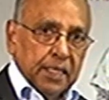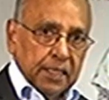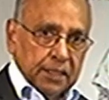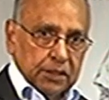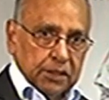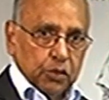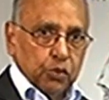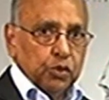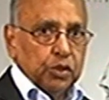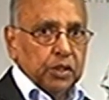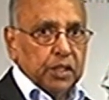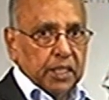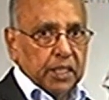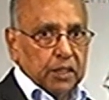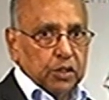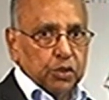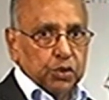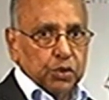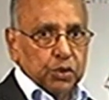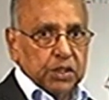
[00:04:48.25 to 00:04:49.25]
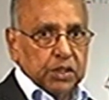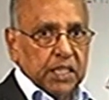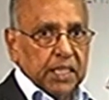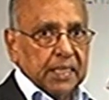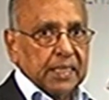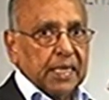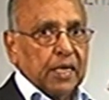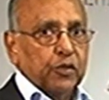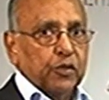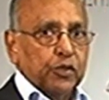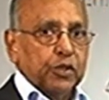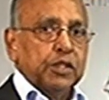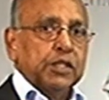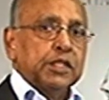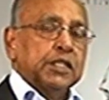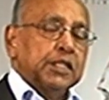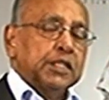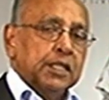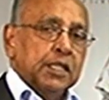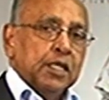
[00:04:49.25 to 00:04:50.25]
it's a good thing to take out
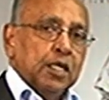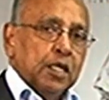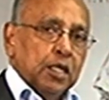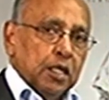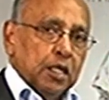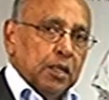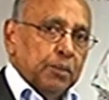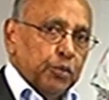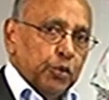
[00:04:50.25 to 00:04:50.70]
the uh,